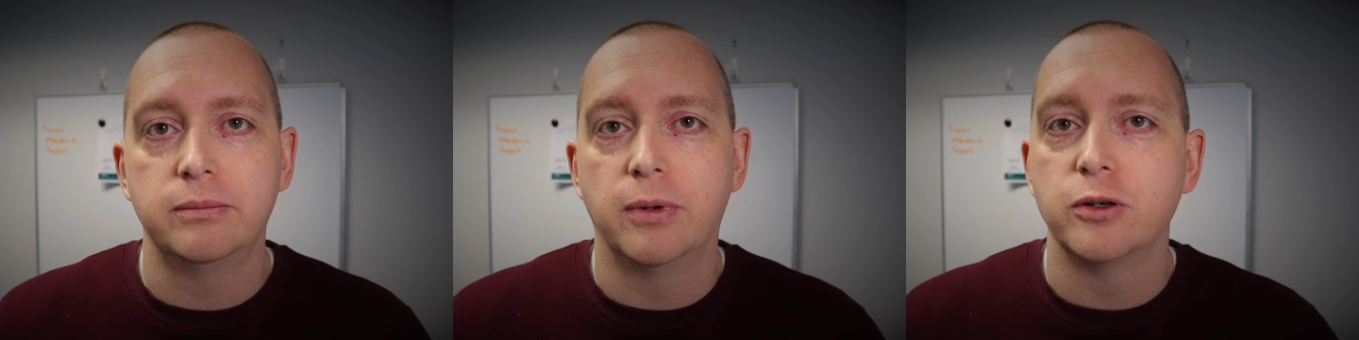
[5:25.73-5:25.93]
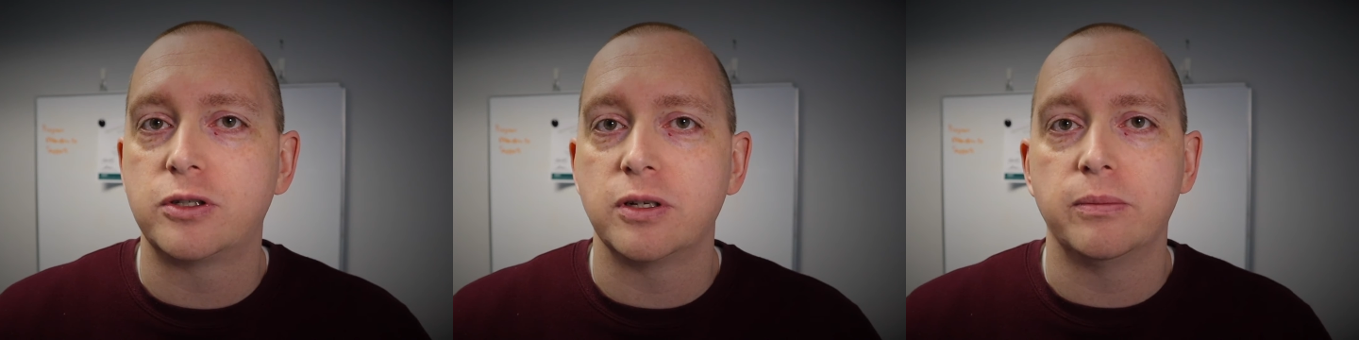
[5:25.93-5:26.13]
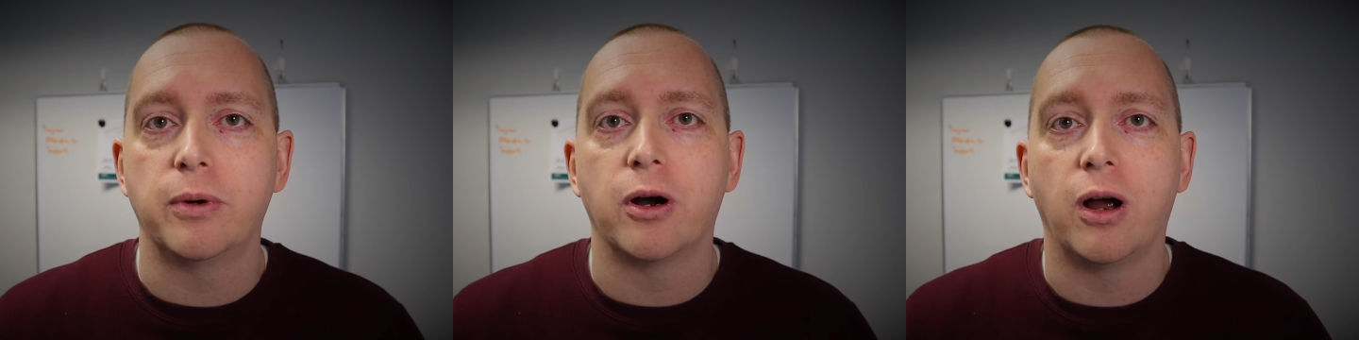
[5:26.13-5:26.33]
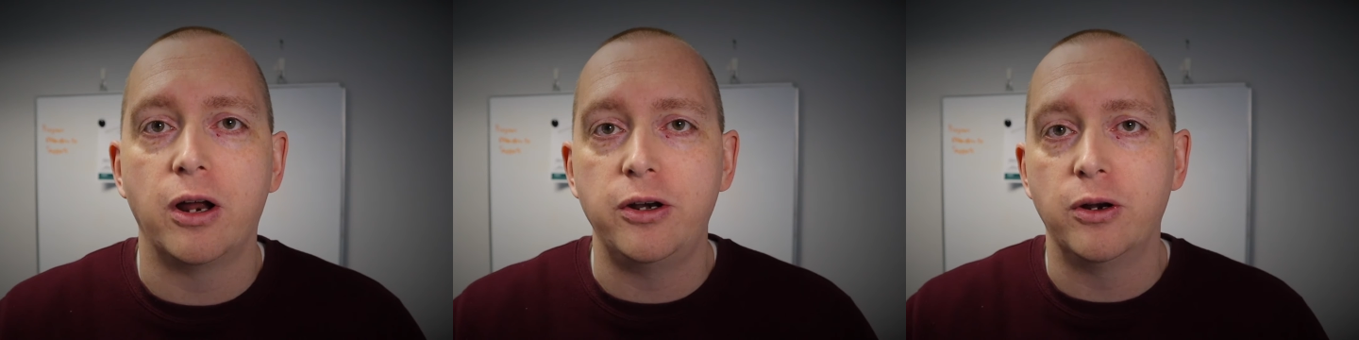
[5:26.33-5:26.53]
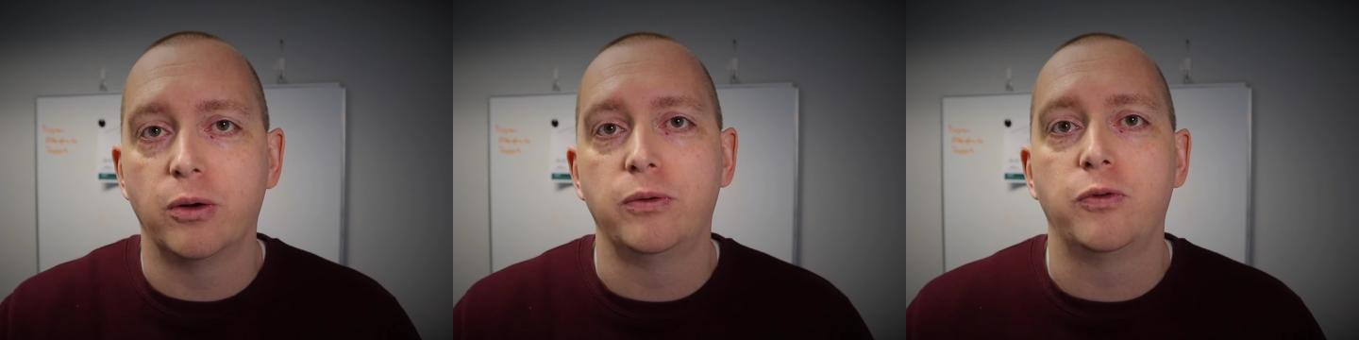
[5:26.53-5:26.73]
Most of them are
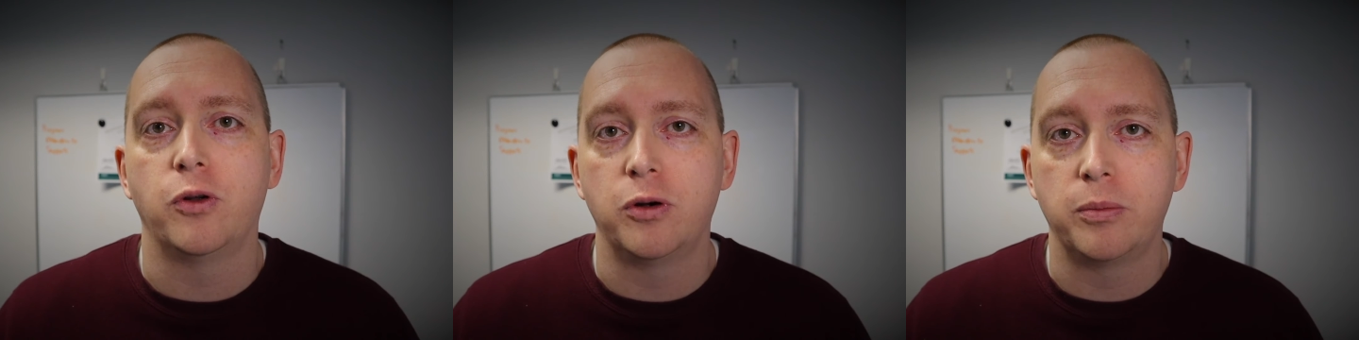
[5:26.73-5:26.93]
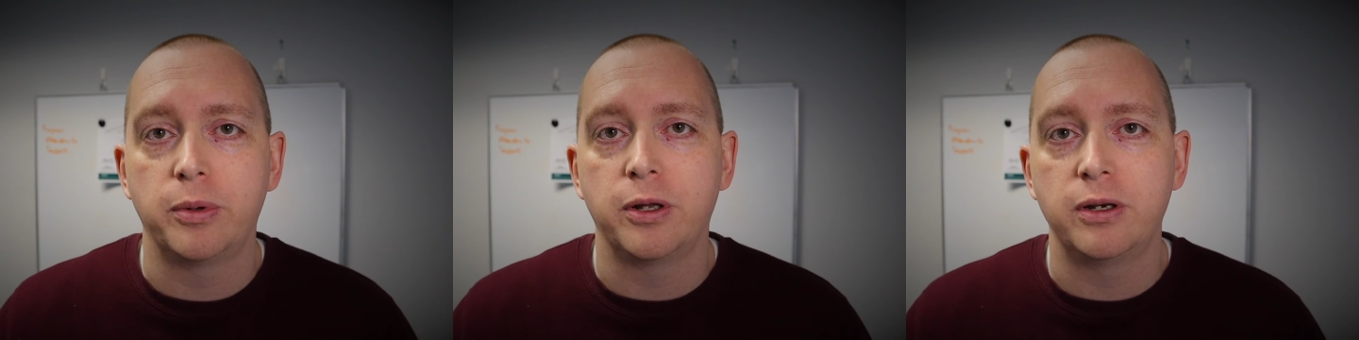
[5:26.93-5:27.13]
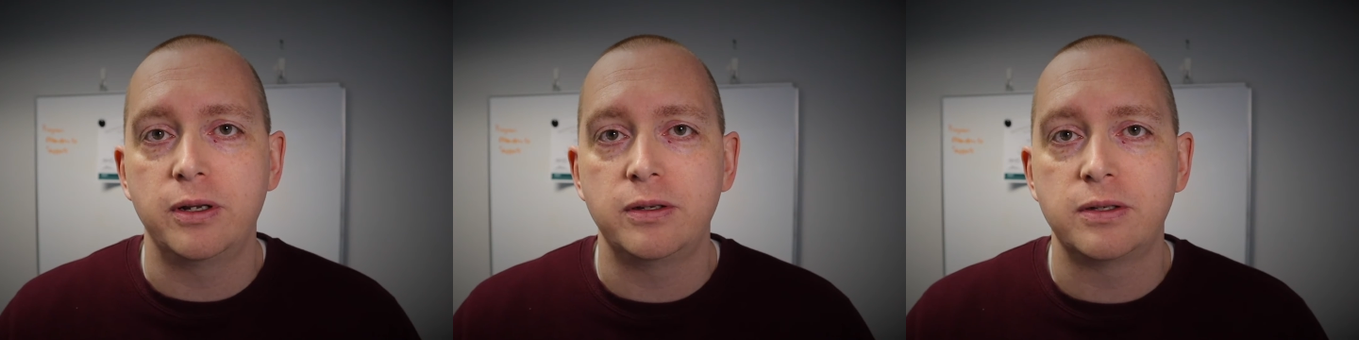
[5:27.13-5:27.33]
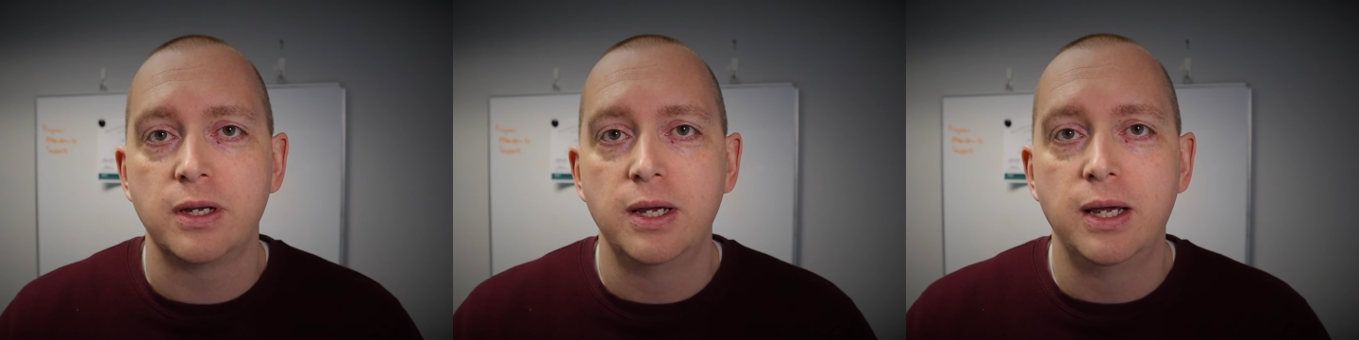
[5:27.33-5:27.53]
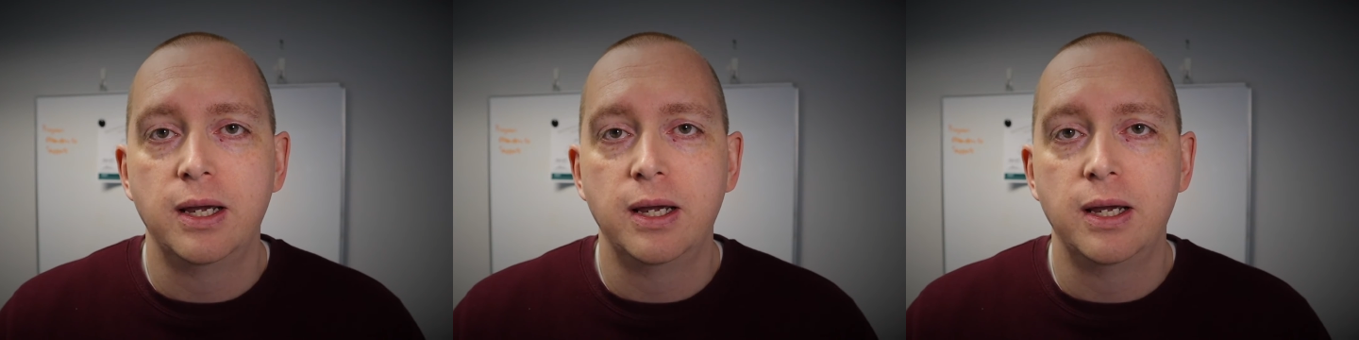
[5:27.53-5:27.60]
unknown vulnerabilities.